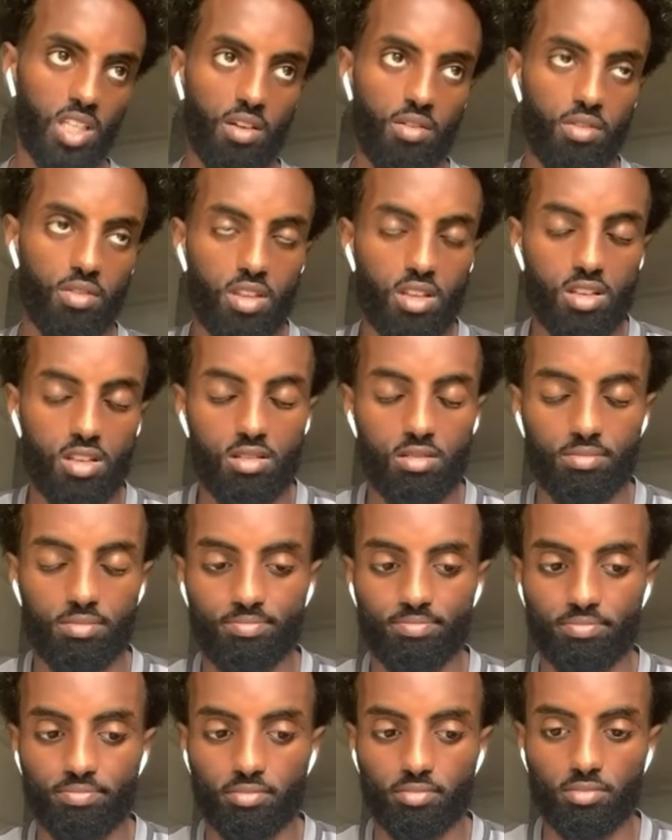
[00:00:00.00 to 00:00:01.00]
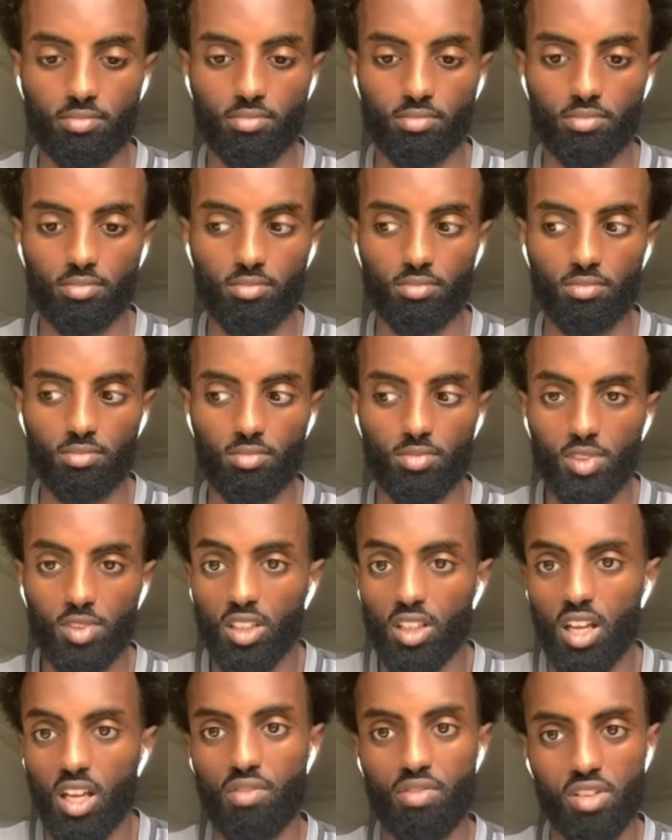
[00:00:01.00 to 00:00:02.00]
everything,
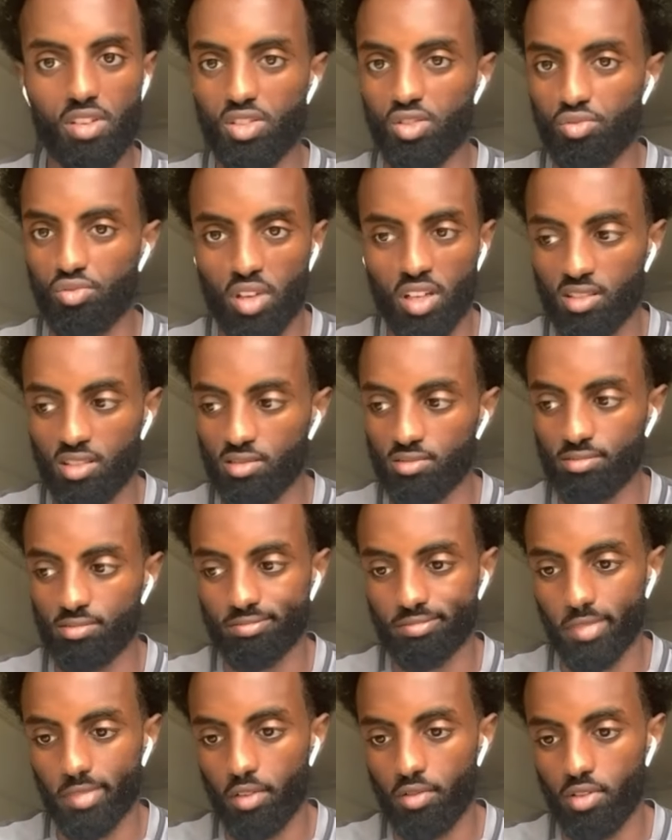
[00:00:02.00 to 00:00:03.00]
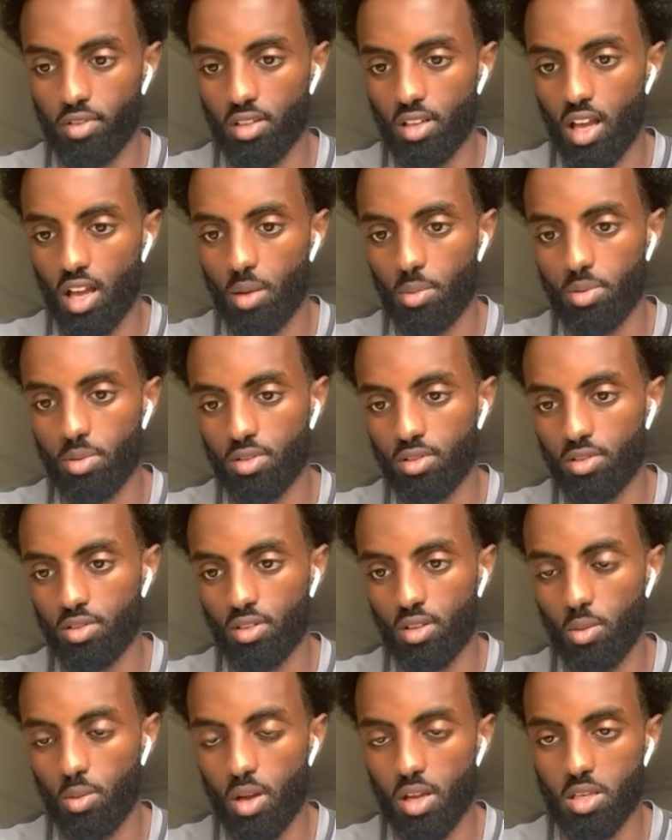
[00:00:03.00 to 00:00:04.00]
everything is written. Everything happens
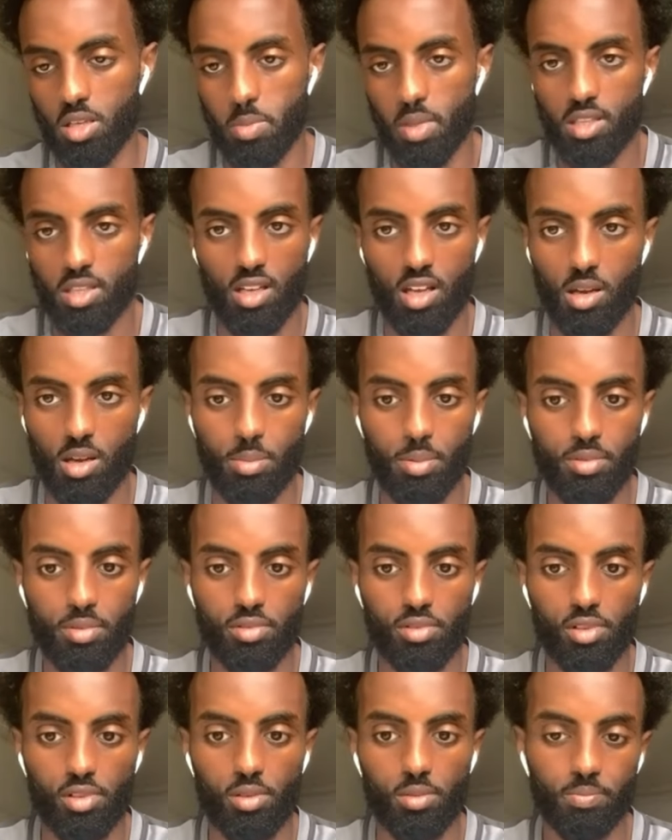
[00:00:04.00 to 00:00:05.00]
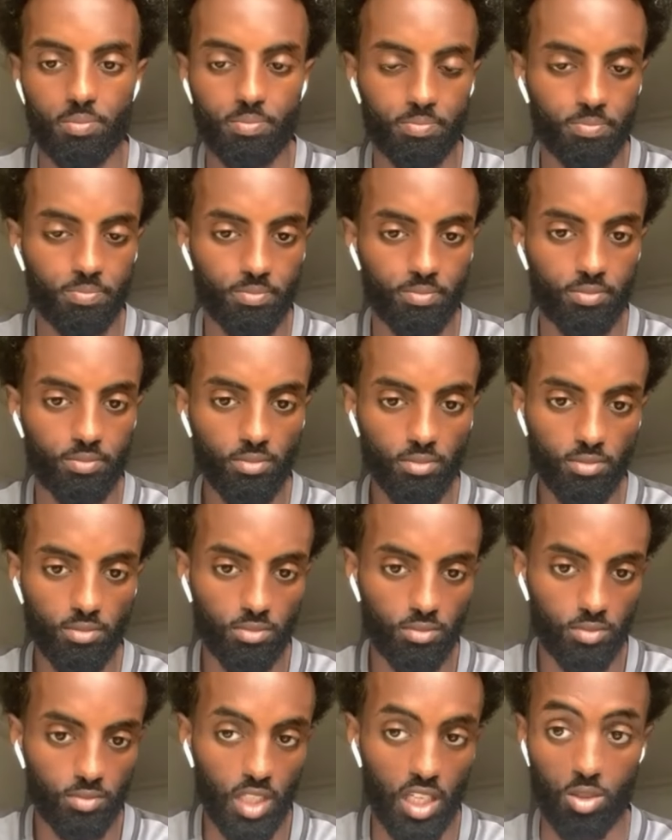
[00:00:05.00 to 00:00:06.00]
the way it's meant to happen. So
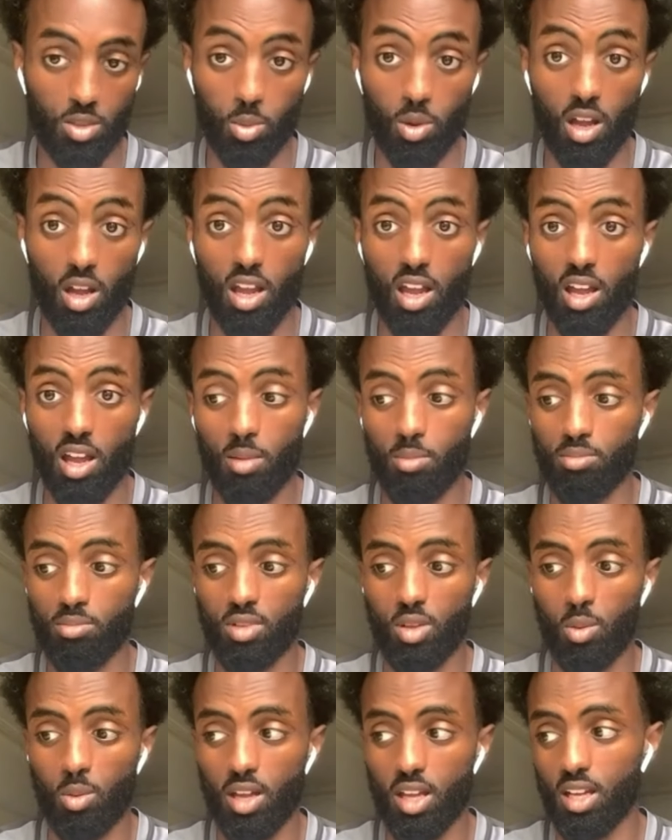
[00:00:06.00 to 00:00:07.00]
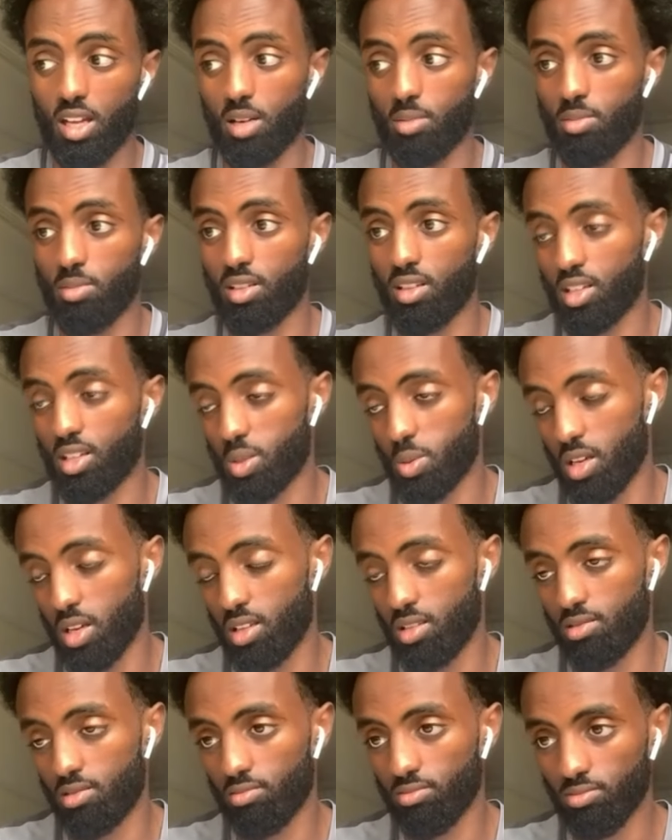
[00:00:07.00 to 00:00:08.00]
that's why I am the way I am, and that's
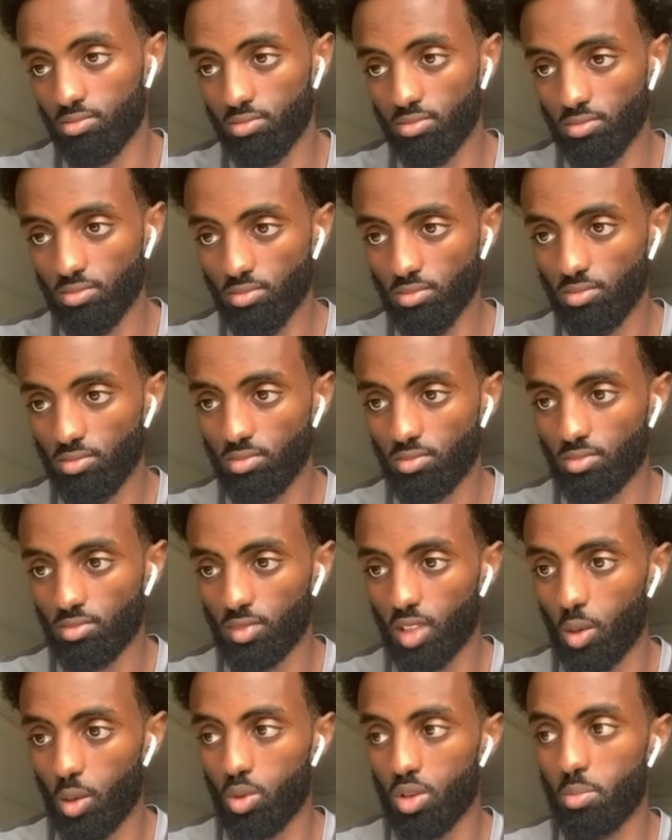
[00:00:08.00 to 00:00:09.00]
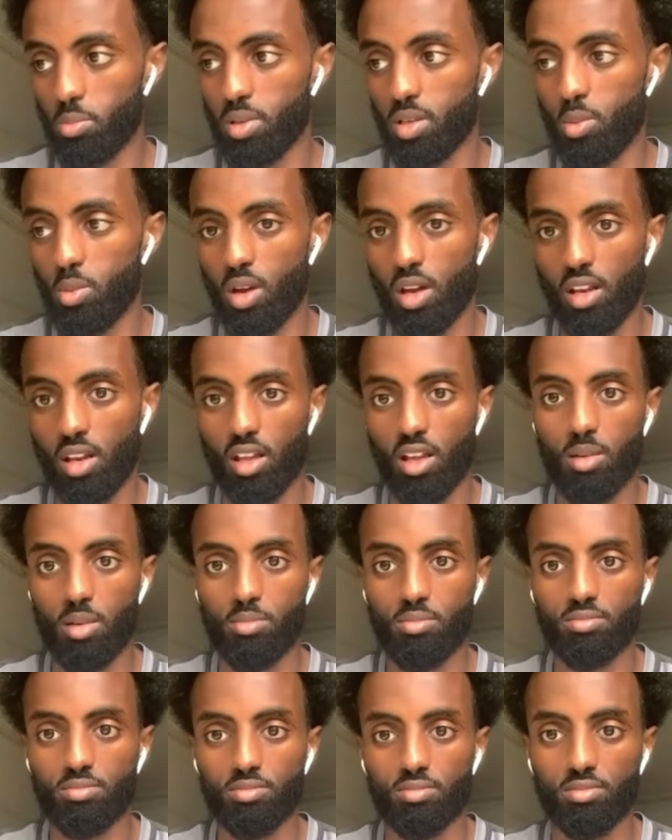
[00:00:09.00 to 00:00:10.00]
why I wouldn't be where I
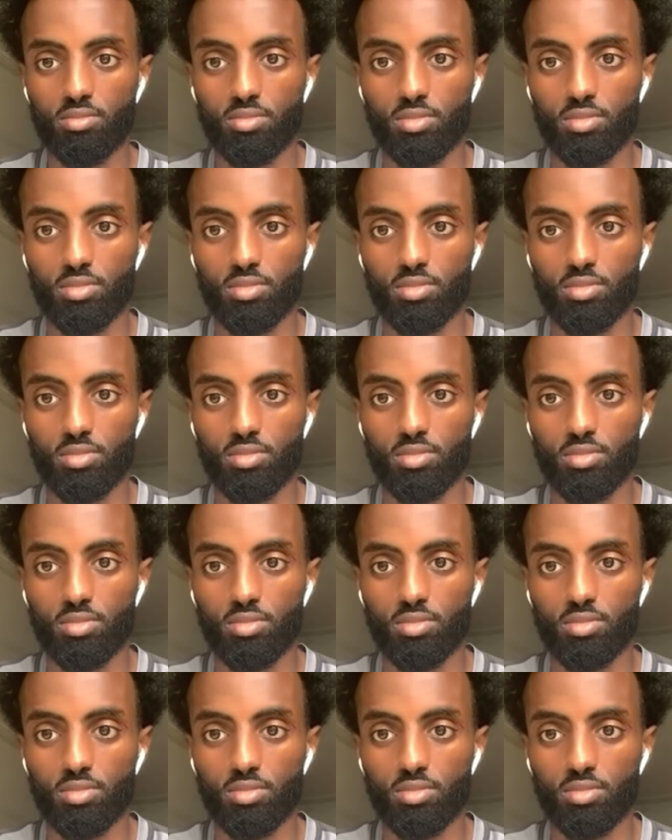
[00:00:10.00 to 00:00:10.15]
am